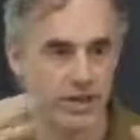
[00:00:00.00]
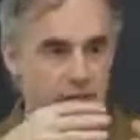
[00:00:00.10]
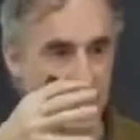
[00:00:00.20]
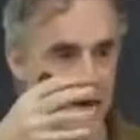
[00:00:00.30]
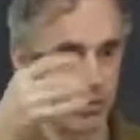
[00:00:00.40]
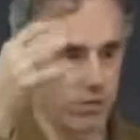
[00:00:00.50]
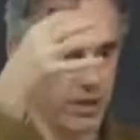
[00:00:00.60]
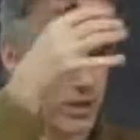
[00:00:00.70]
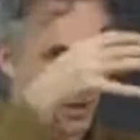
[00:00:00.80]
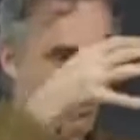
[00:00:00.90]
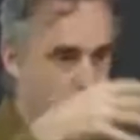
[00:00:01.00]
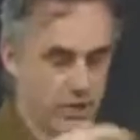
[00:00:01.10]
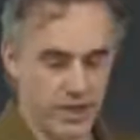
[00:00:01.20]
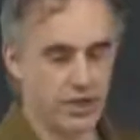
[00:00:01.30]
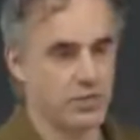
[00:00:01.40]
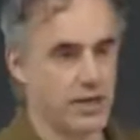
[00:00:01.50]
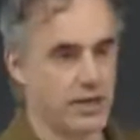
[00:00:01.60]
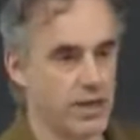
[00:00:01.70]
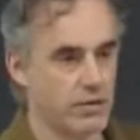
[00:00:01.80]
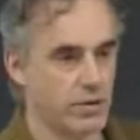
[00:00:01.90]
we did that when we decomposed things
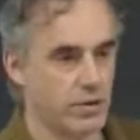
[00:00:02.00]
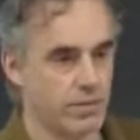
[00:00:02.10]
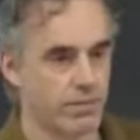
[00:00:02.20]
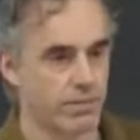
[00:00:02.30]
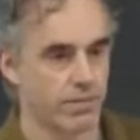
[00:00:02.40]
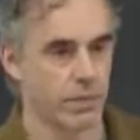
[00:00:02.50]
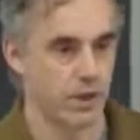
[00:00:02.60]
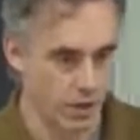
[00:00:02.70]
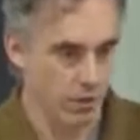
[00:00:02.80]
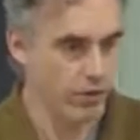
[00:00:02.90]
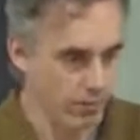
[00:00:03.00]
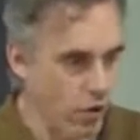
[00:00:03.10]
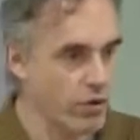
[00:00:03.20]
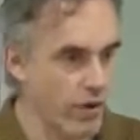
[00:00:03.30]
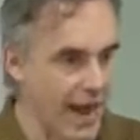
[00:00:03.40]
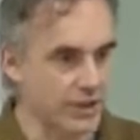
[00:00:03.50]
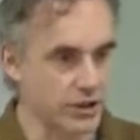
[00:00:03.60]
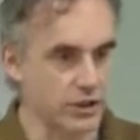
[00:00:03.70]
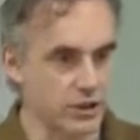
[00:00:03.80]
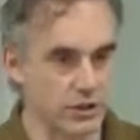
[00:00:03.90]
right down to, their motor
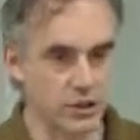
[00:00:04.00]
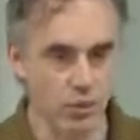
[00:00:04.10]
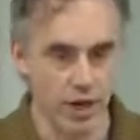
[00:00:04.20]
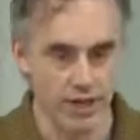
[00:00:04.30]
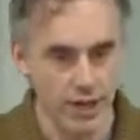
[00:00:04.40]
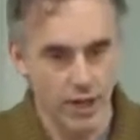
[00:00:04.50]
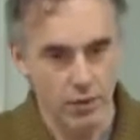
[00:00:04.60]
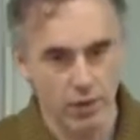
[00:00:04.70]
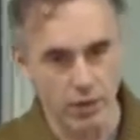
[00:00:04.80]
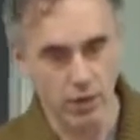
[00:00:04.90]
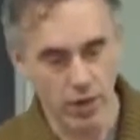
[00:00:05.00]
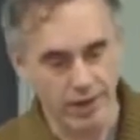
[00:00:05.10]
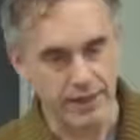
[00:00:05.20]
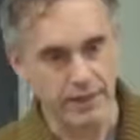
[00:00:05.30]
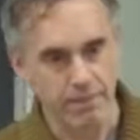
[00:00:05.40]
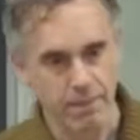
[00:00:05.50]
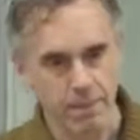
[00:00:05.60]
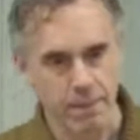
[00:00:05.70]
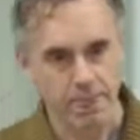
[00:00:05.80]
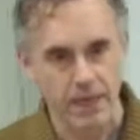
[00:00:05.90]
actions. And what you want,
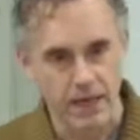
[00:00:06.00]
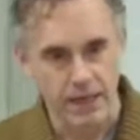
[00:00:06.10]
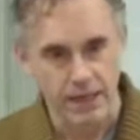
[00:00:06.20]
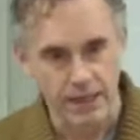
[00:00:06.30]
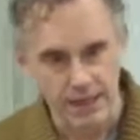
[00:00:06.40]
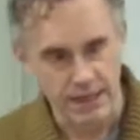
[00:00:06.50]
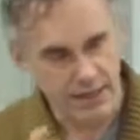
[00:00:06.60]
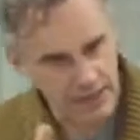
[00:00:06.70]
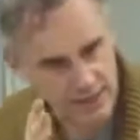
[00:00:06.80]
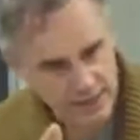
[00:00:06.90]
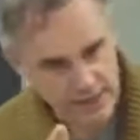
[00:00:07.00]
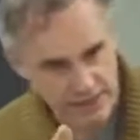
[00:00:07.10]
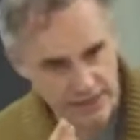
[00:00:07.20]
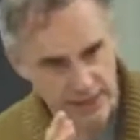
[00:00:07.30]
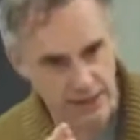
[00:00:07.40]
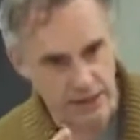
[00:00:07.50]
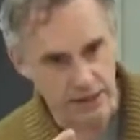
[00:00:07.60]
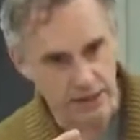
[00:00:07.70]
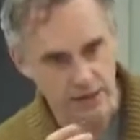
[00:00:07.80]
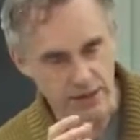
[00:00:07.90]
and this is, I think,
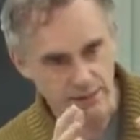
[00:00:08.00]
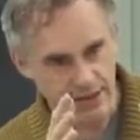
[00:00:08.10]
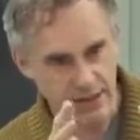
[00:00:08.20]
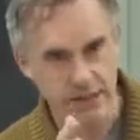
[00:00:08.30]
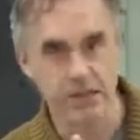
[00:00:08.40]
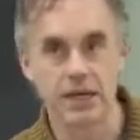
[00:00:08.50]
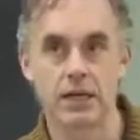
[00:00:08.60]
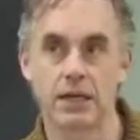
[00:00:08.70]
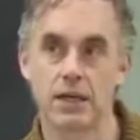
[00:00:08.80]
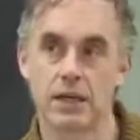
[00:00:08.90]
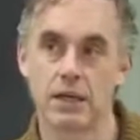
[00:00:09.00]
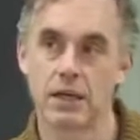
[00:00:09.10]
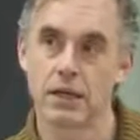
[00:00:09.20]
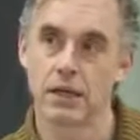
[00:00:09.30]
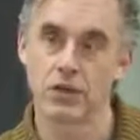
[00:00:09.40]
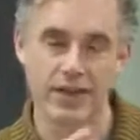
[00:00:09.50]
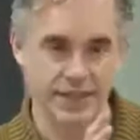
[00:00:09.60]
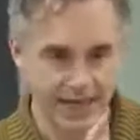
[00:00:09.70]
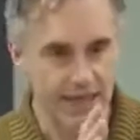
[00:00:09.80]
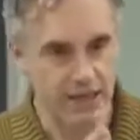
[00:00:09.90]
there's something that's
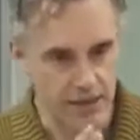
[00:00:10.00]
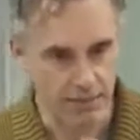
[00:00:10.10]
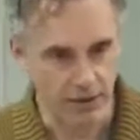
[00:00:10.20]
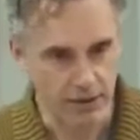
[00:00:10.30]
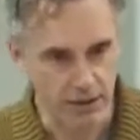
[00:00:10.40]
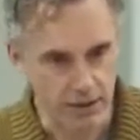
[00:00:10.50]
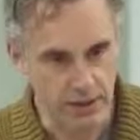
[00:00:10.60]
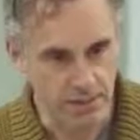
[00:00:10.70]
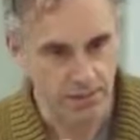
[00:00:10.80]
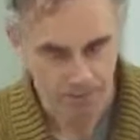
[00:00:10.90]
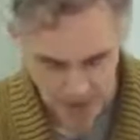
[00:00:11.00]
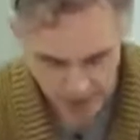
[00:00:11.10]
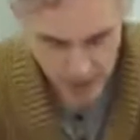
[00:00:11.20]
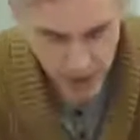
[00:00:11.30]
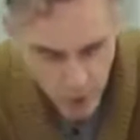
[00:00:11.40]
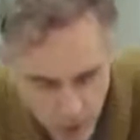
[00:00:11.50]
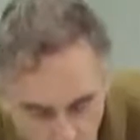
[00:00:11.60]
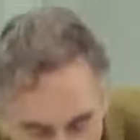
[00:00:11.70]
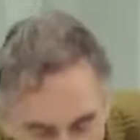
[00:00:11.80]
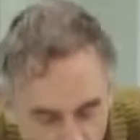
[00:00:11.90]
transcendent about this. You
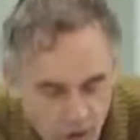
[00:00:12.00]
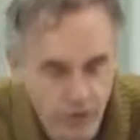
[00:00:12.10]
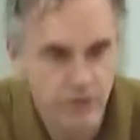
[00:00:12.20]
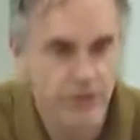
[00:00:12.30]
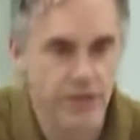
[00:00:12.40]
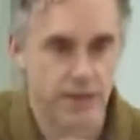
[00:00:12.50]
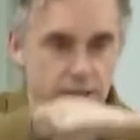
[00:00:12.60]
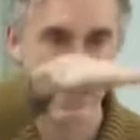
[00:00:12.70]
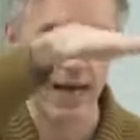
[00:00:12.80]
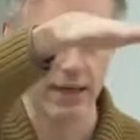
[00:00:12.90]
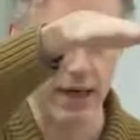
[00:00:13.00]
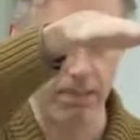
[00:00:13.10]
want all those things stacked